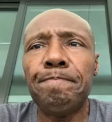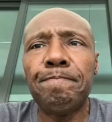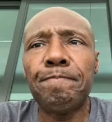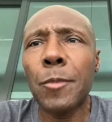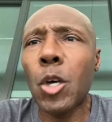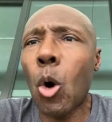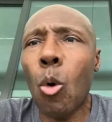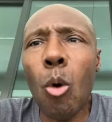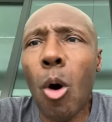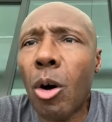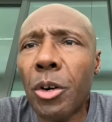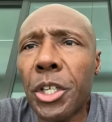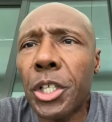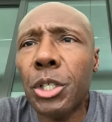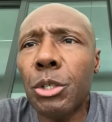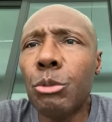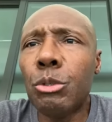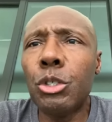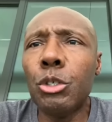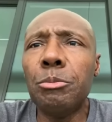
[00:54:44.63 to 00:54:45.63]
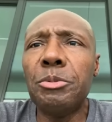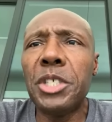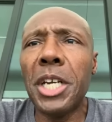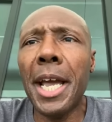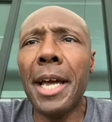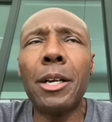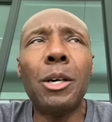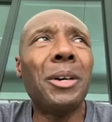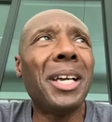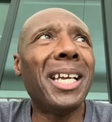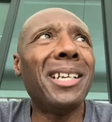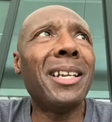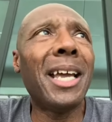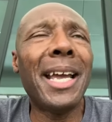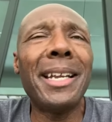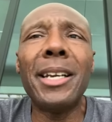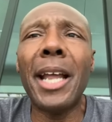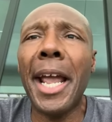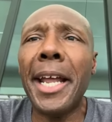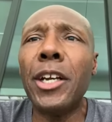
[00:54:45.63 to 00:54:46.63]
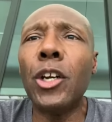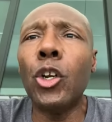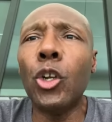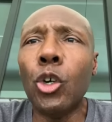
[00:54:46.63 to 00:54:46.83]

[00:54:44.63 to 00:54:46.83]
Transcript: Go on the YouTube channel and, and, and